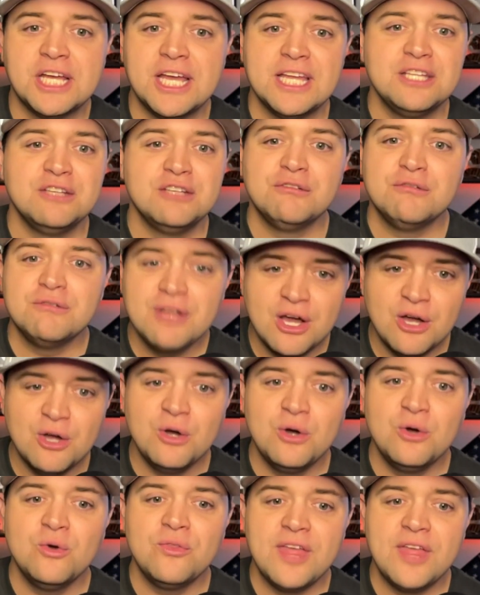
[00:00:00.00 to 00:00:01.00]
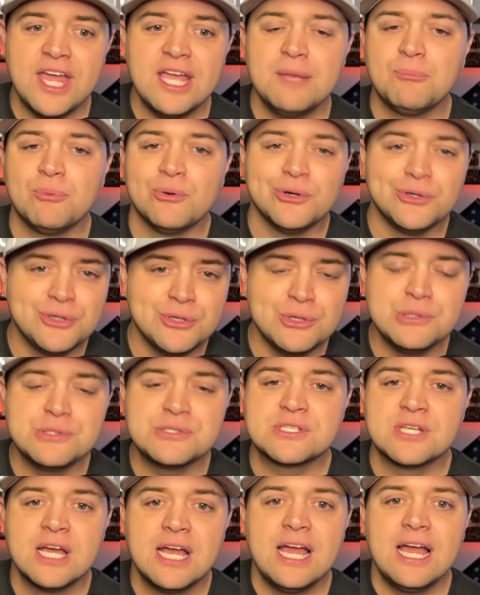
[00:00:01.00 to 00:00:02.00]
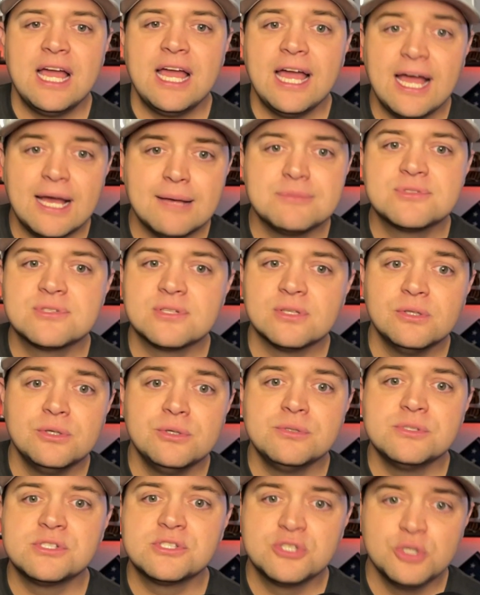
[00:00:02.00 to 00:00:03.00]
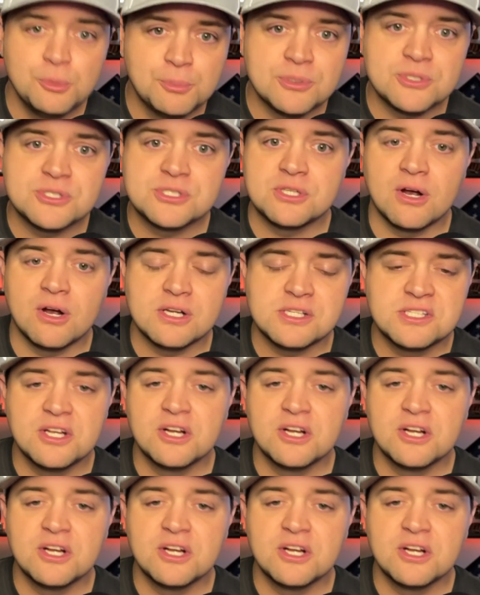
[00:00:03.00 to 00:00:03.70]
and they produce absolute superstars.